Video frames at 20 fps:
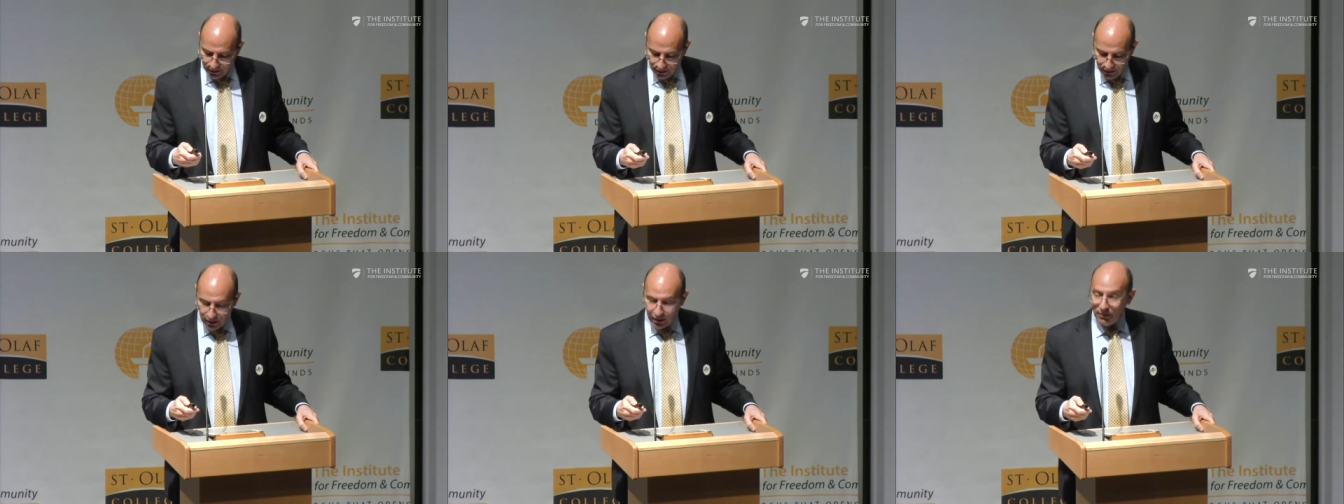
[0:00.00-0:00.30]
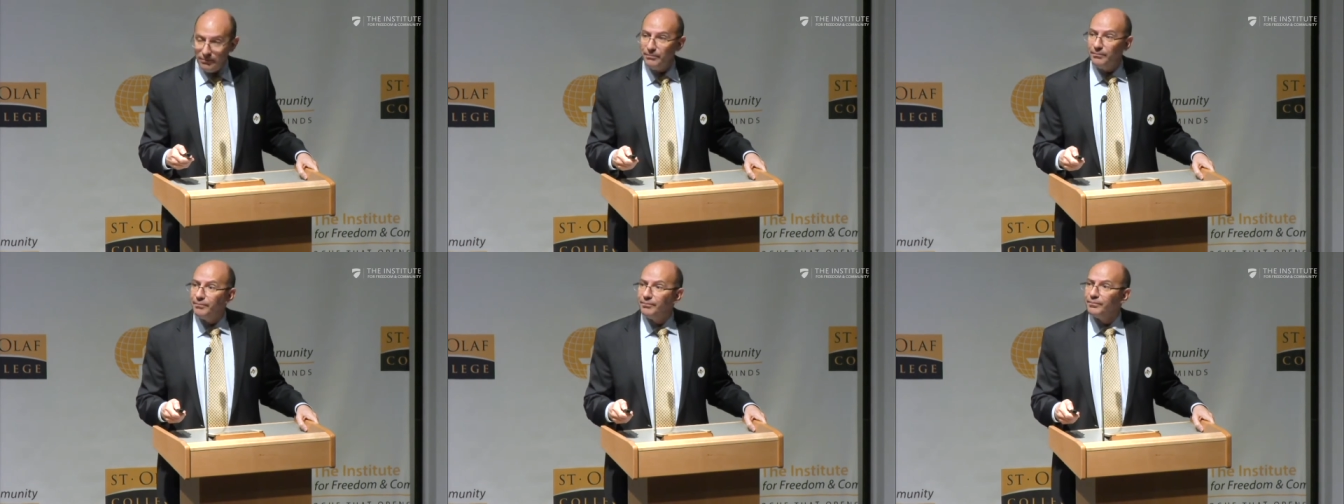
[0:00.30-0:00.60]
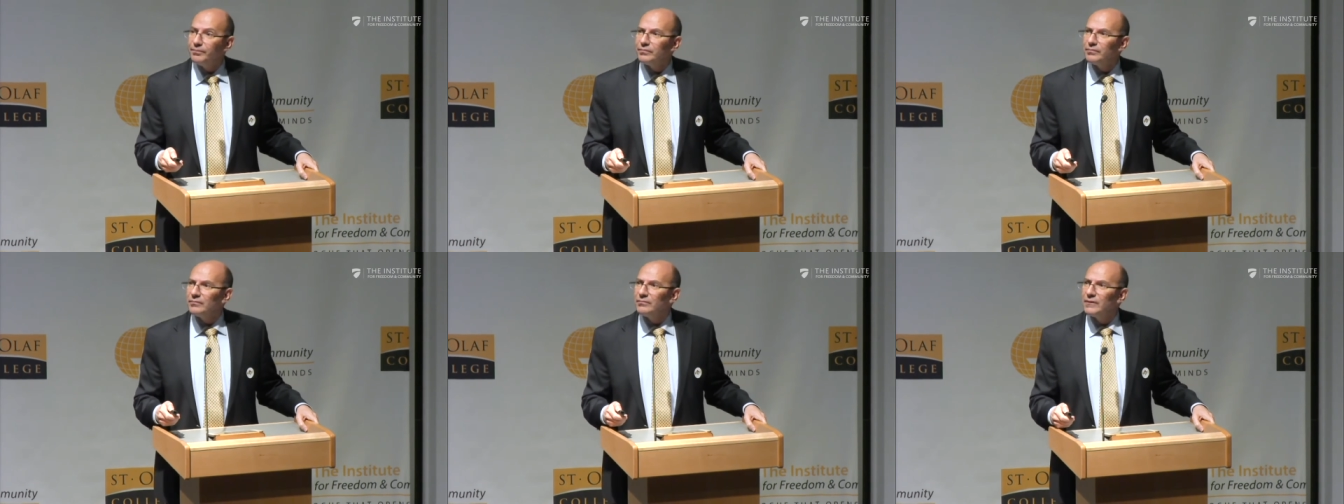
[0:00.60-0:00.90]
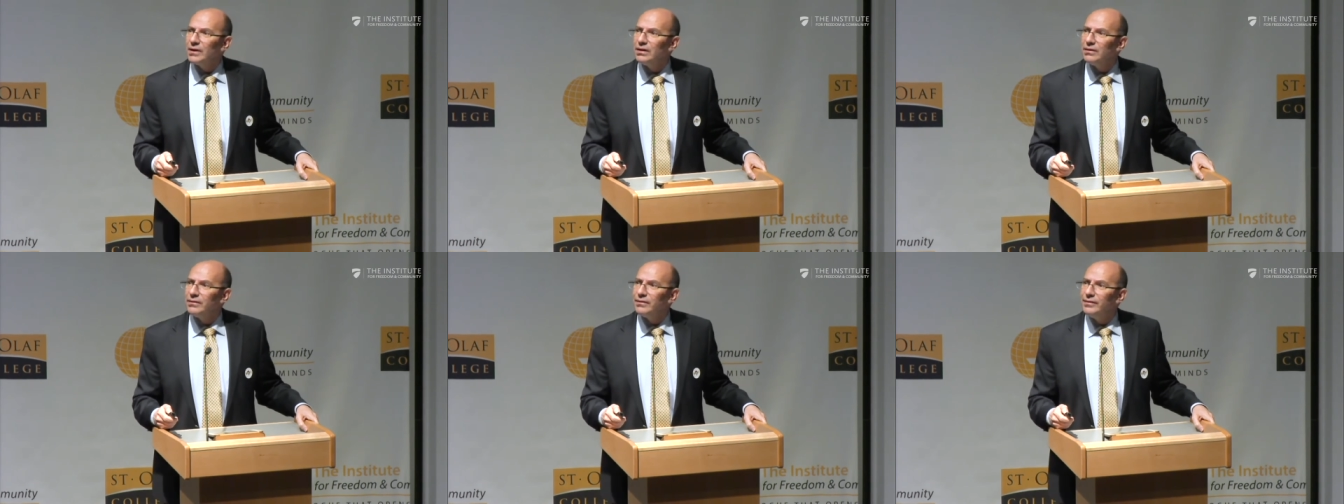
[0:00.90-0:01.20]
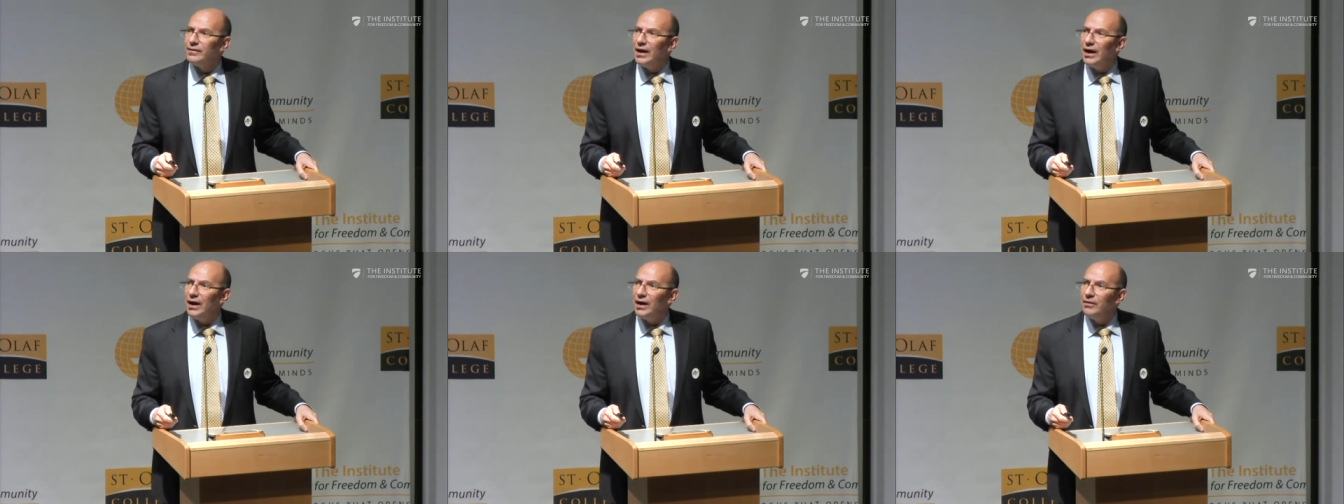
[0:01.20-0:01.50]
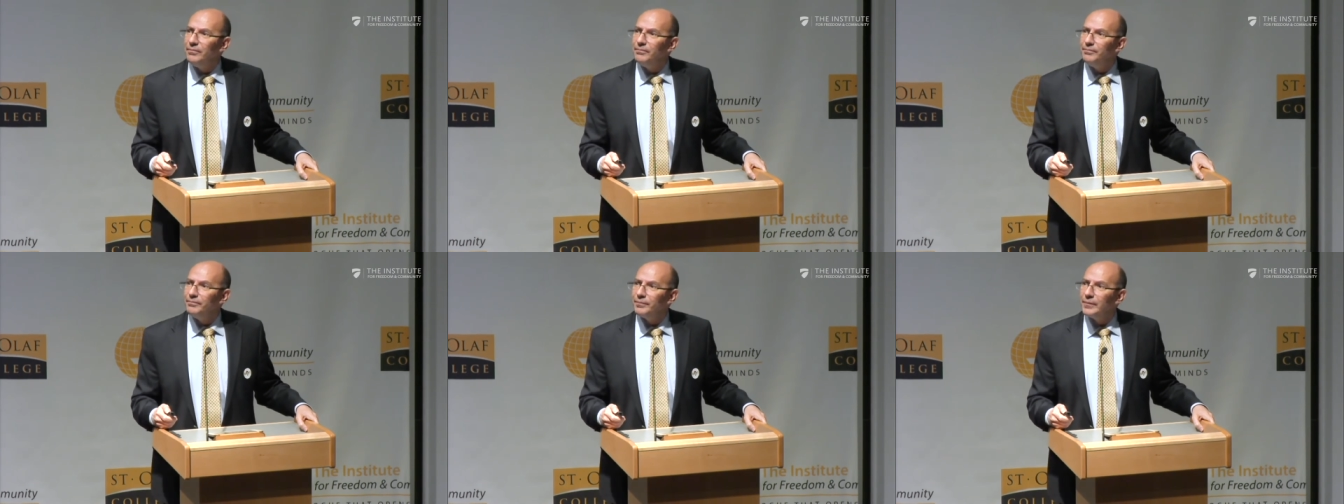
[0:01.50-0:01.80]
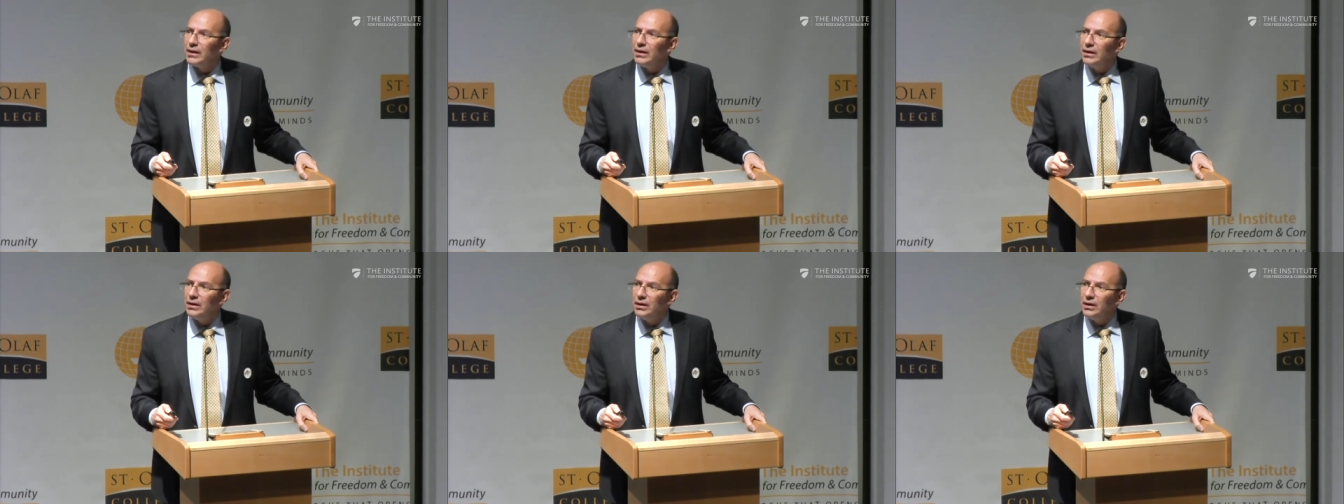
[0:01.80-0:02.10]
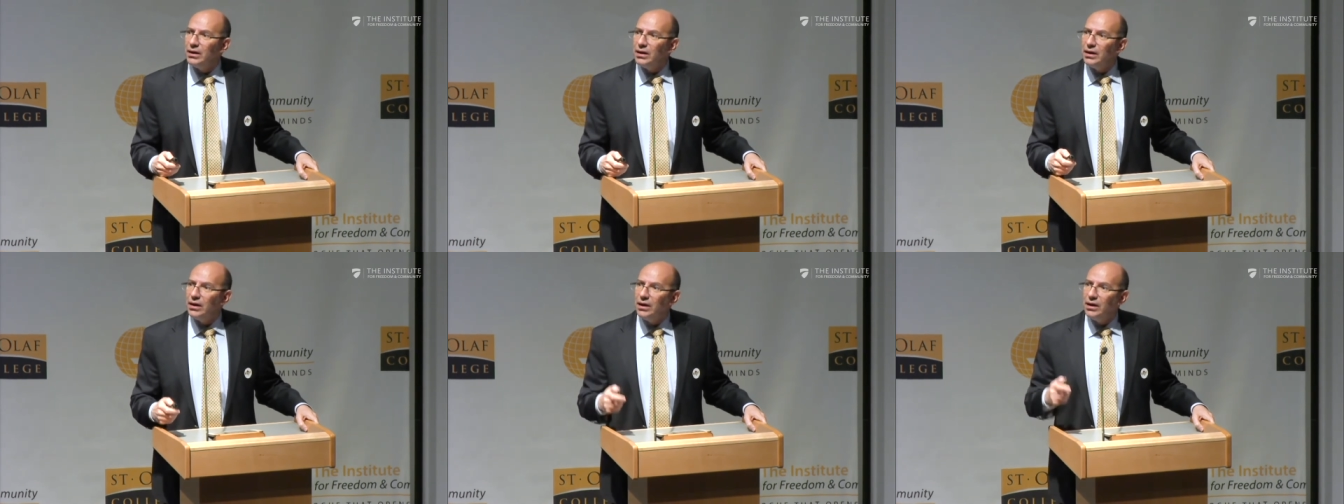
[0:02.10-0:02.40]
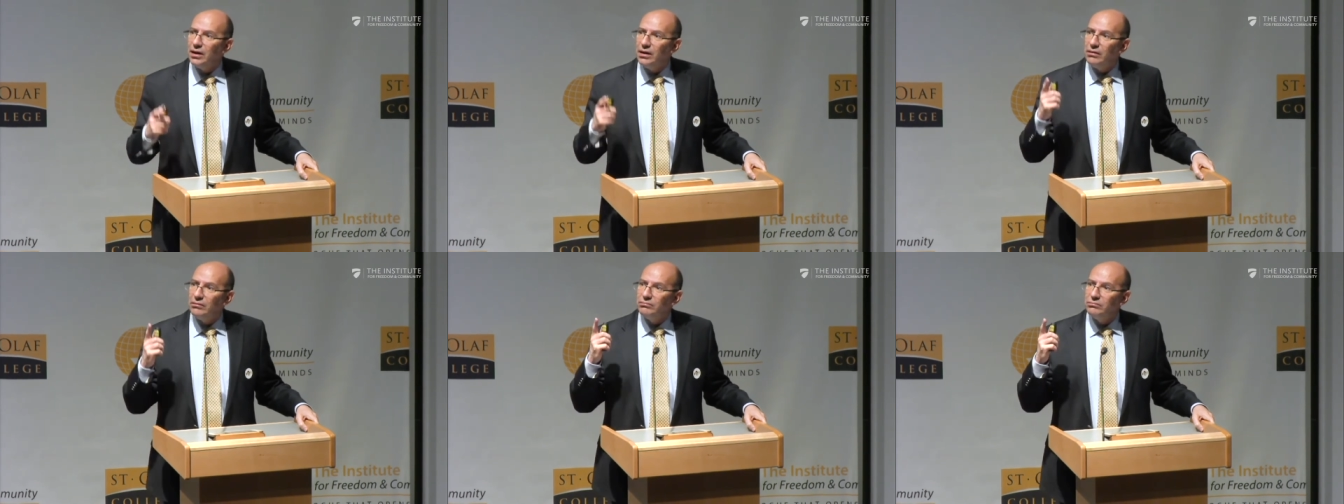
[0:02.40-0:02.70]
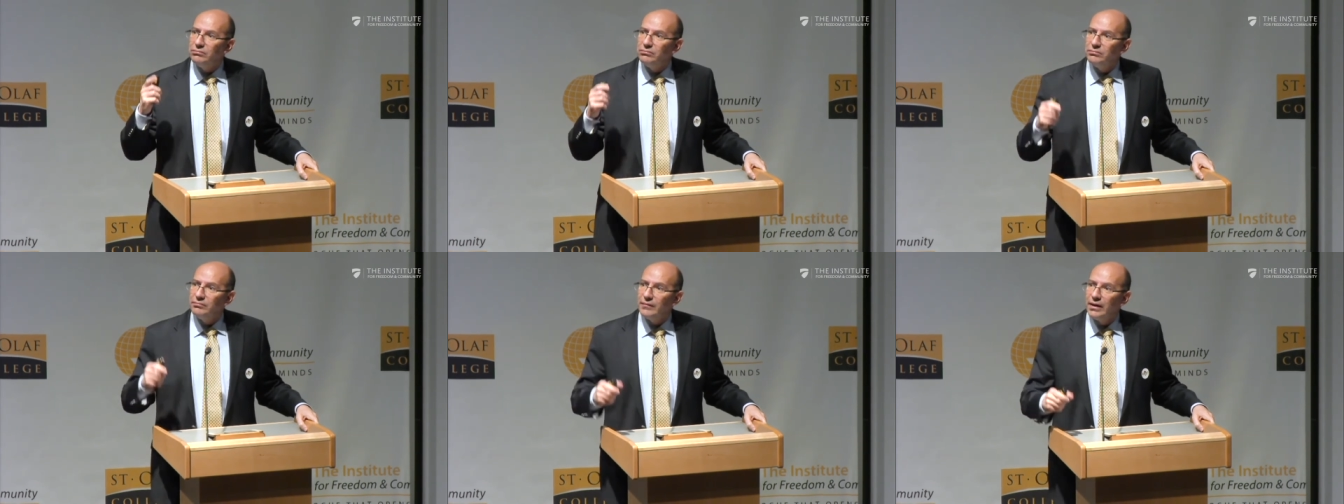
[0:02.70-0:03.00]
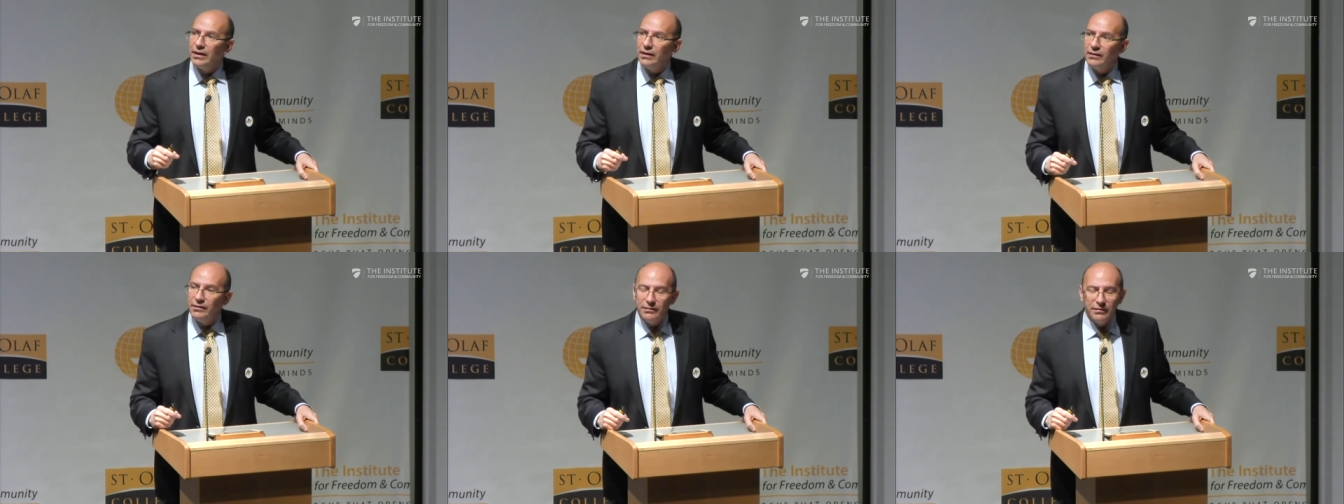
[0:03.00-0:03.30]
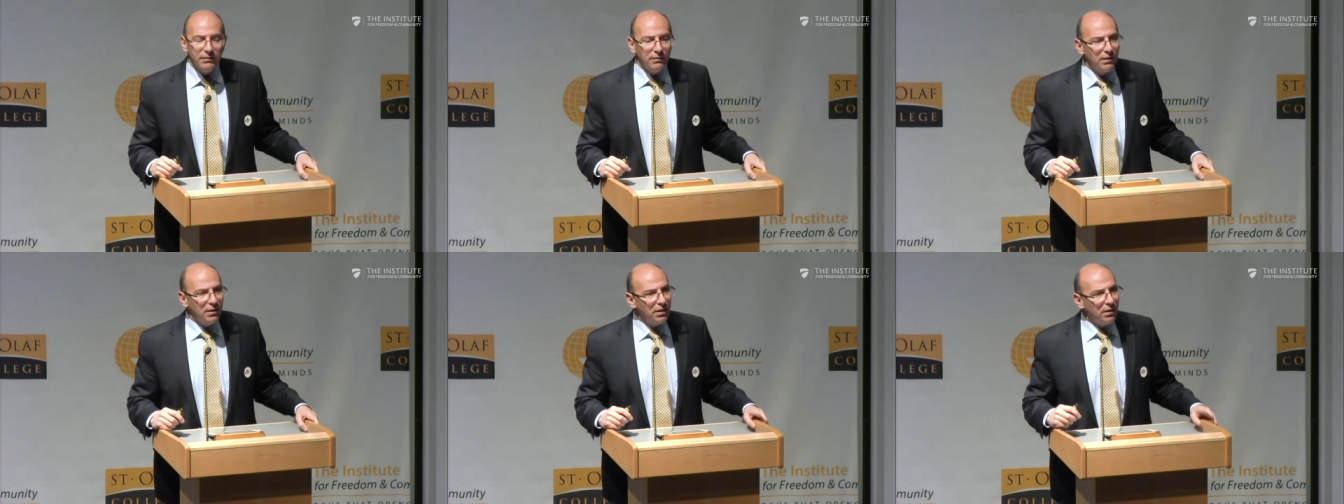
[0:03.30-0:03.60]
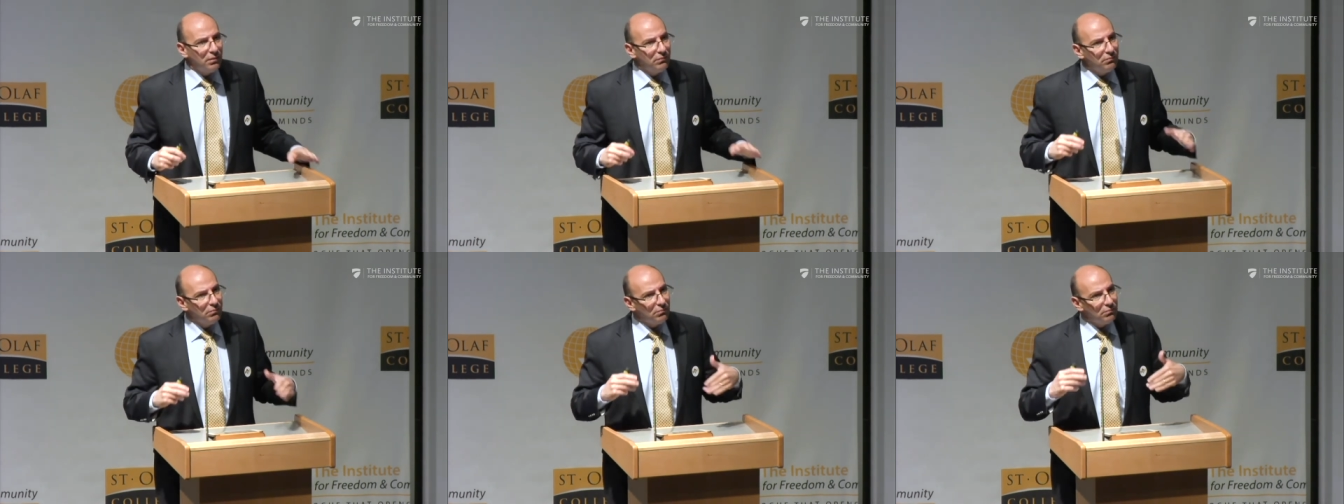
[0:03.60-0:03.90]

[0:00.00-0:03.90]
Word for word: uh, the, um, um, uh,